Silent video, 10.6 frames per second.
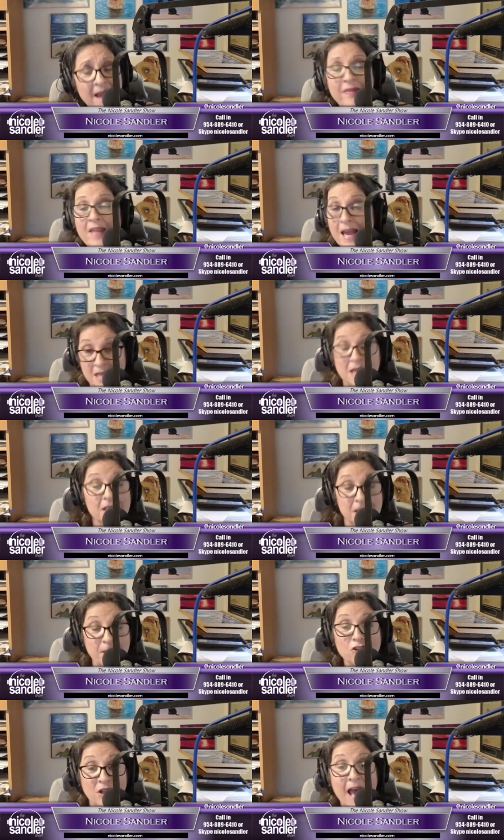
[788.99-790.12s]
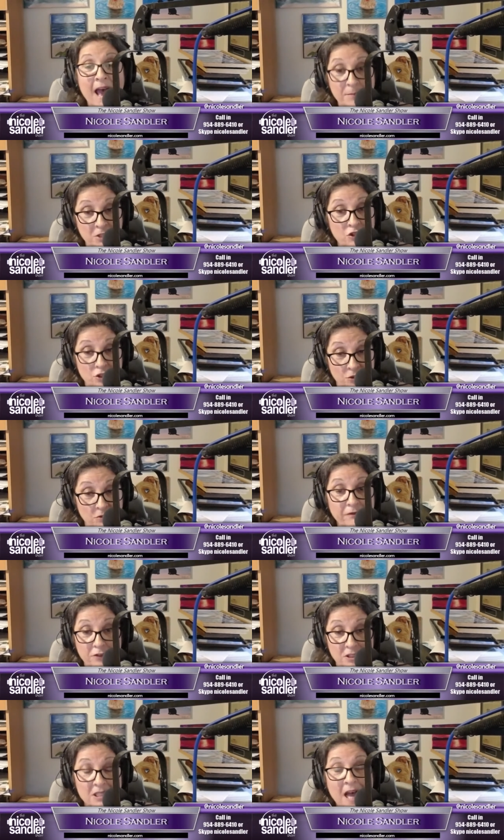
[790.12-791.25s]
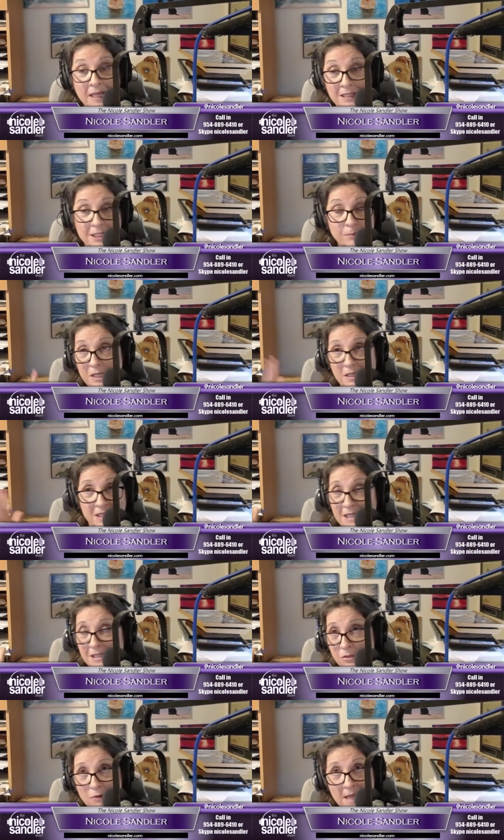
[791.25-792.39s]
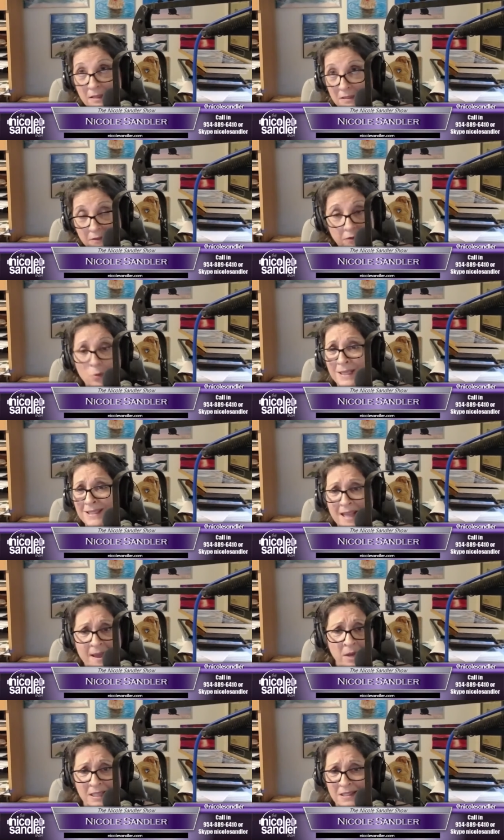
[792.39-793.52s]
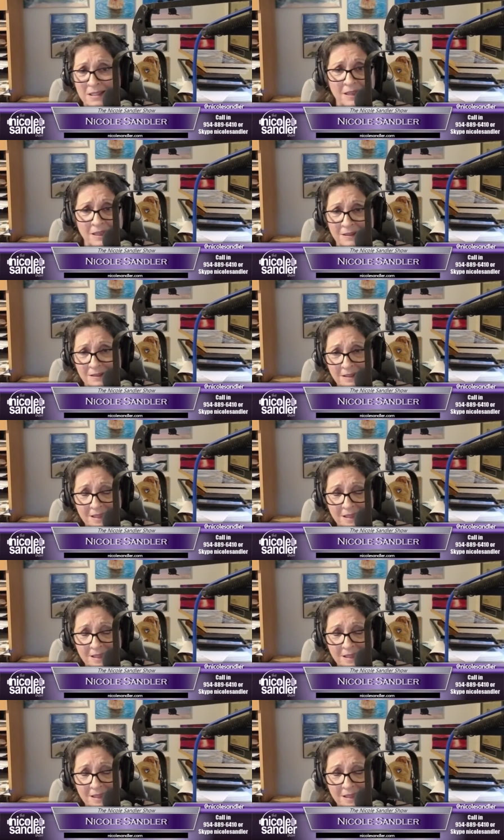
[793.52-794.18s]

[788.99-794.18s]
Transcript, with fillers: and that he had a special aptitude for science because he has a relative who went to MIT.